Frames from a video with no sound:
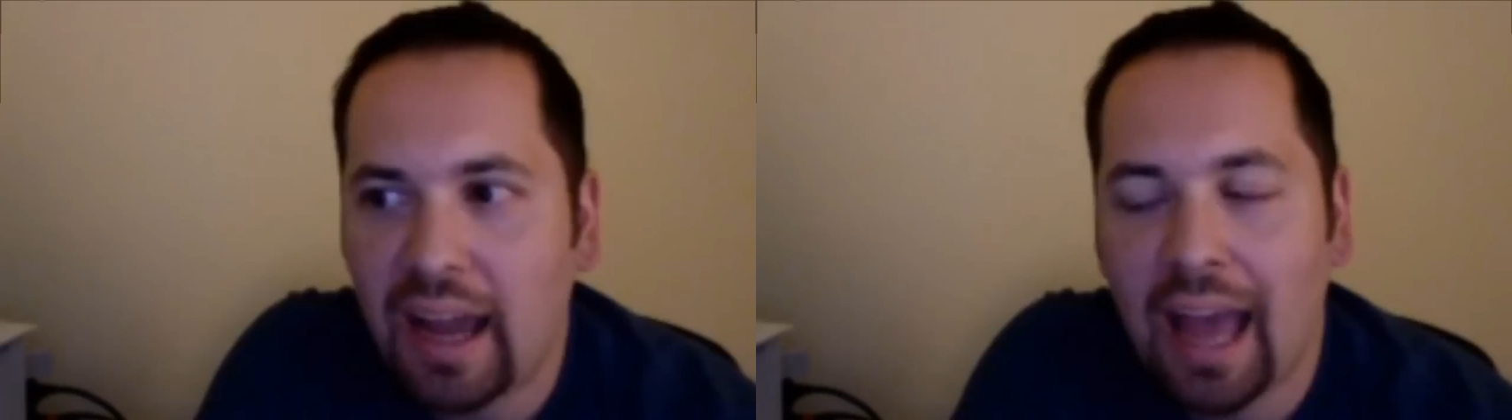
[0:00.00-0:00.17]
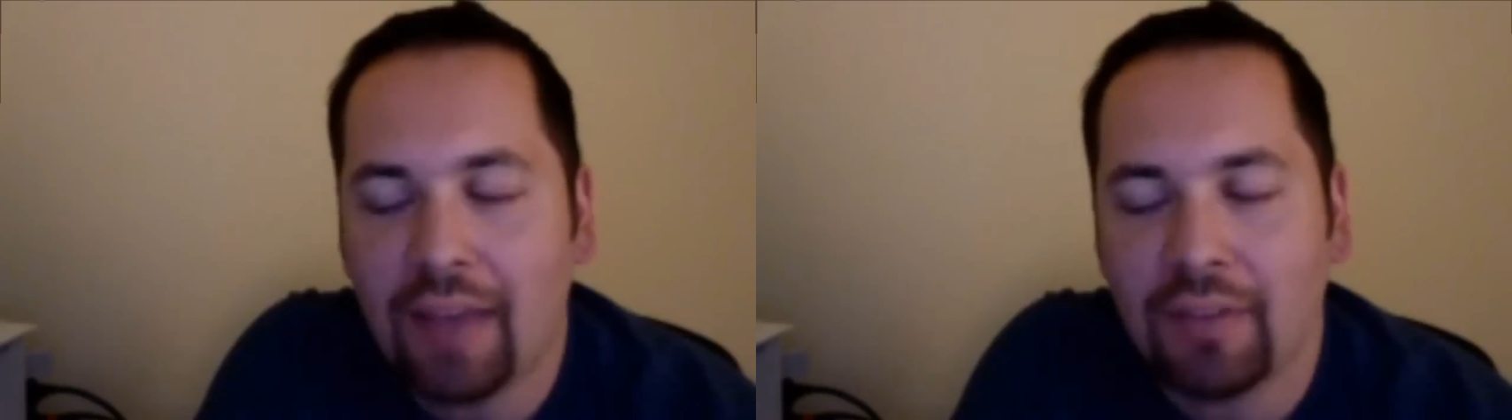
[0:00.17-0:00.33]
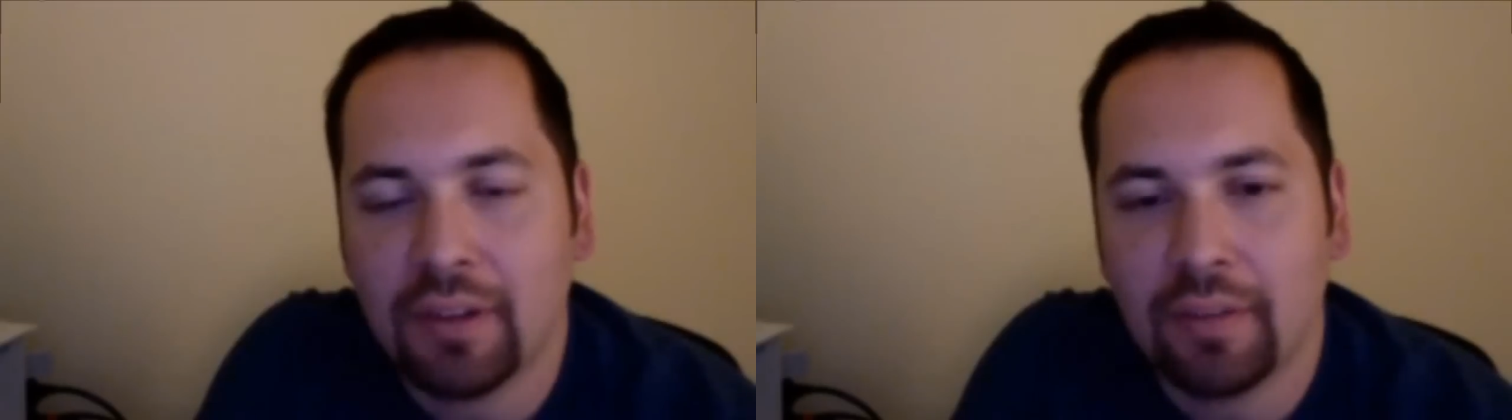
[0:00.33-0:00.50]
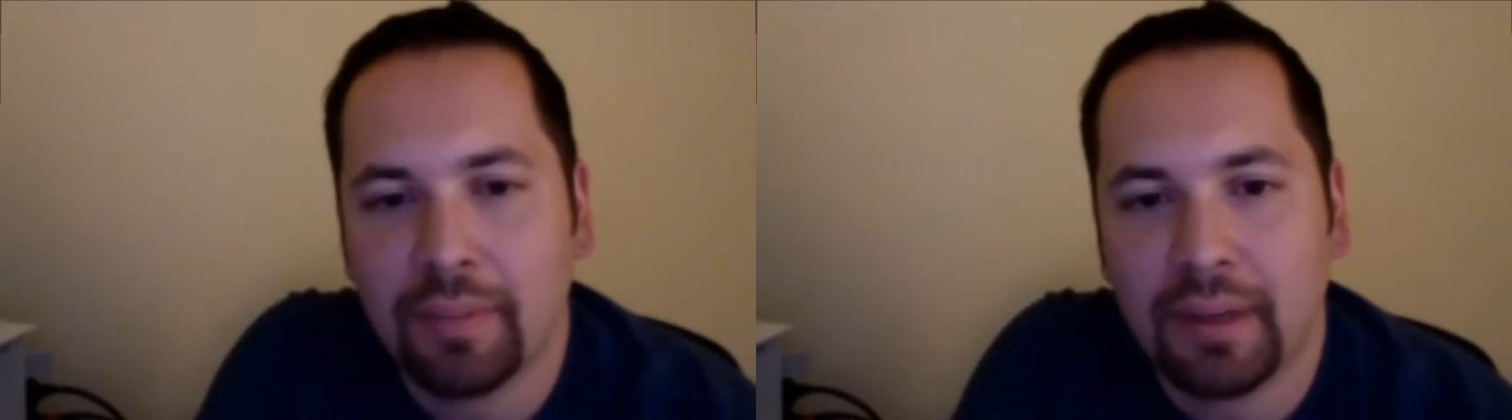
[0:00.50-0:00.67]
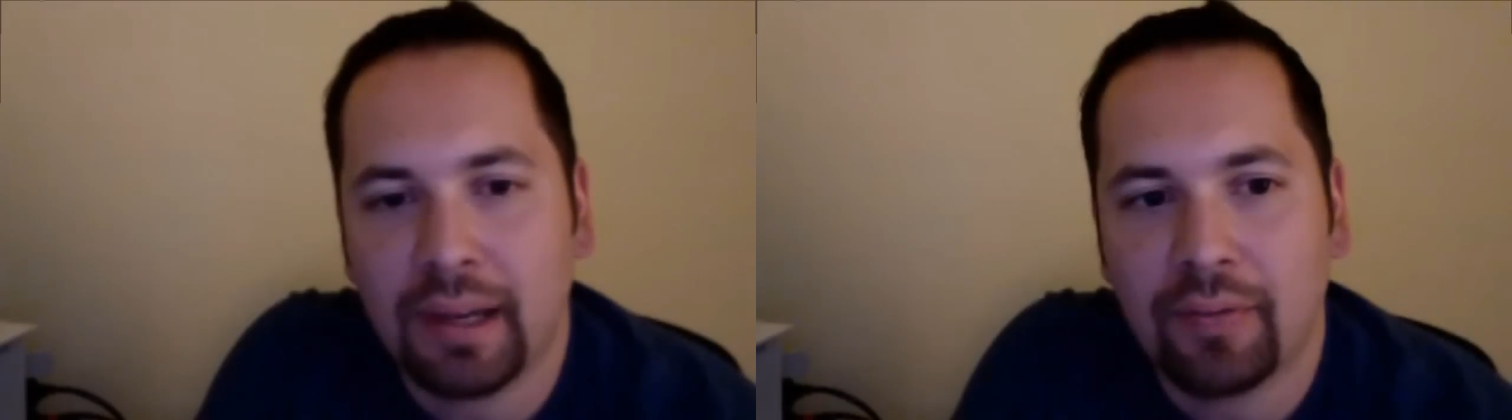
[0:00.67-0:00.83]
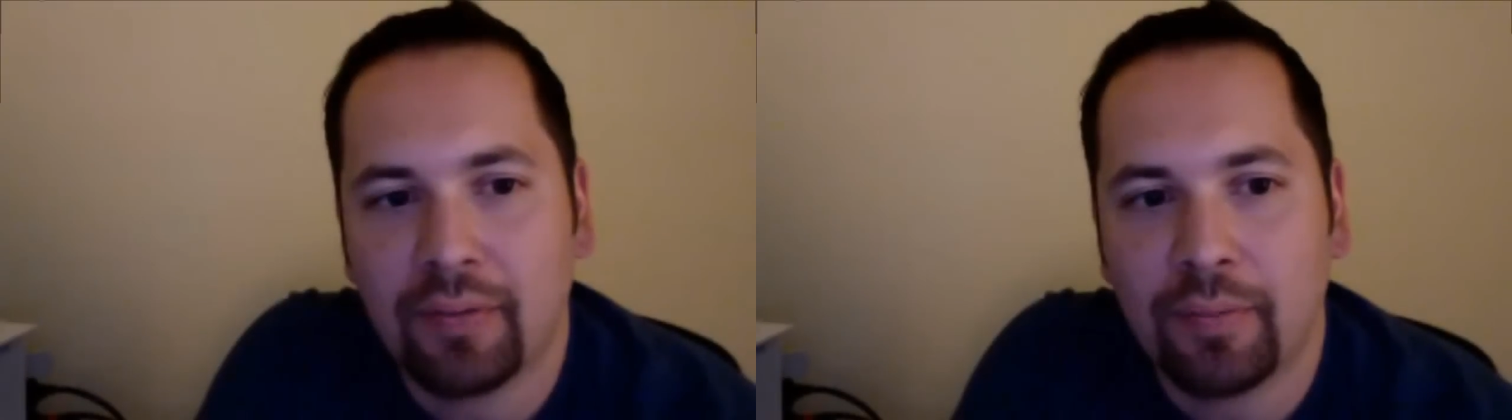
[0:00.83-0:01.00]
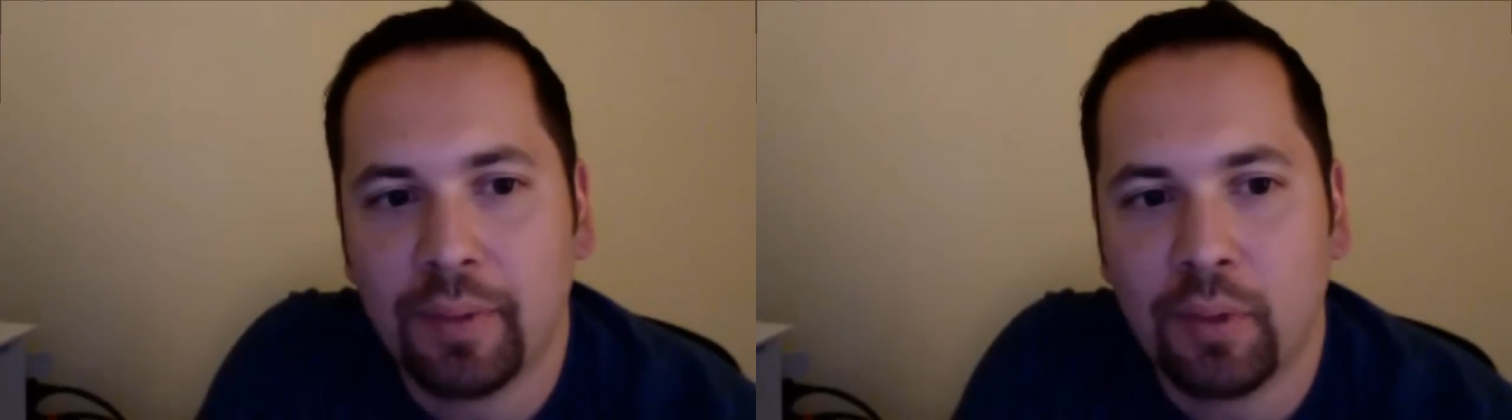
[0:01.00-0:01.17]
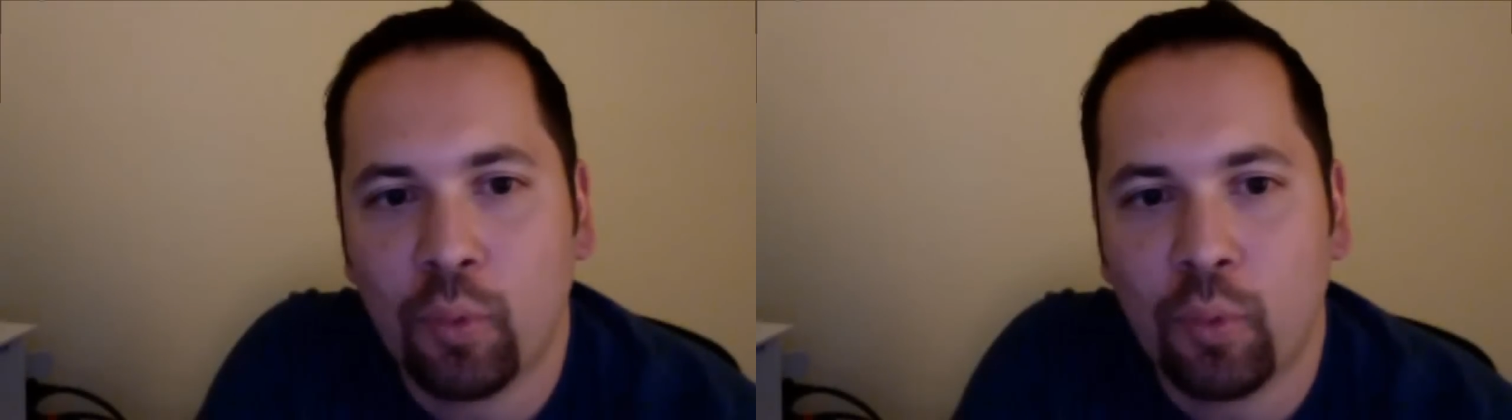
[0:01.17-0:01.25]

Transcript: I haven't, but I've been